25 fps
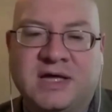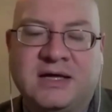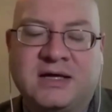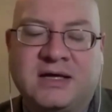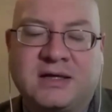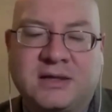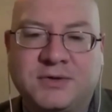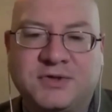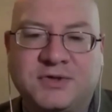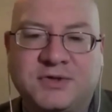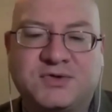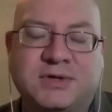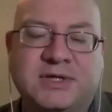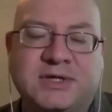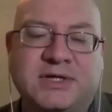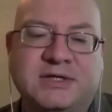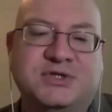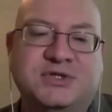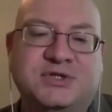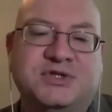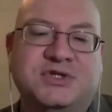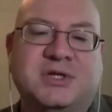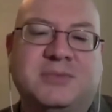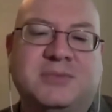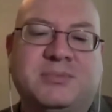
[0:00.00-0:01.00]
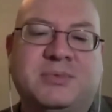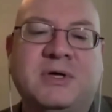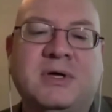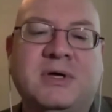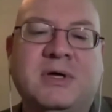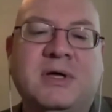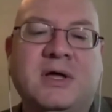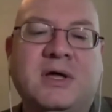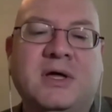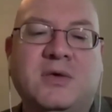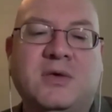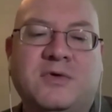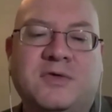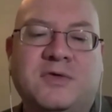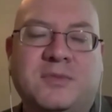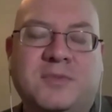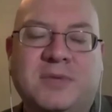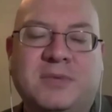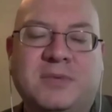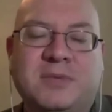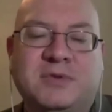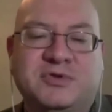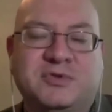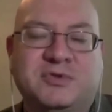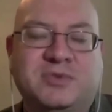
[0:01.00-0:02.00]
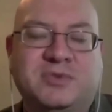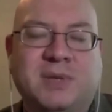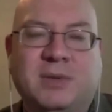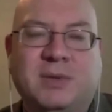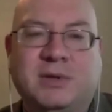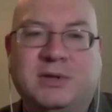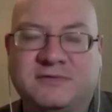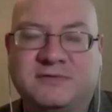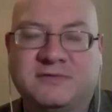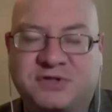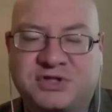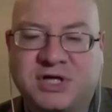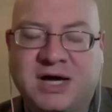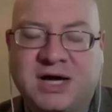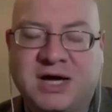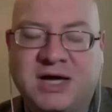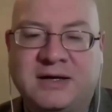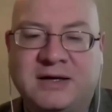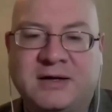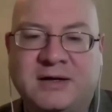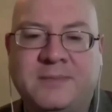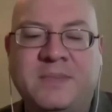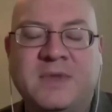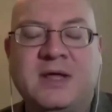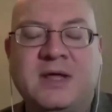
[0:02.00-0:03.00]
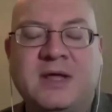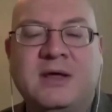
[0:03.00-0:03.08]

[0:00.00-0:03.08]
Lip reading: a close relationship with the People's Republic of China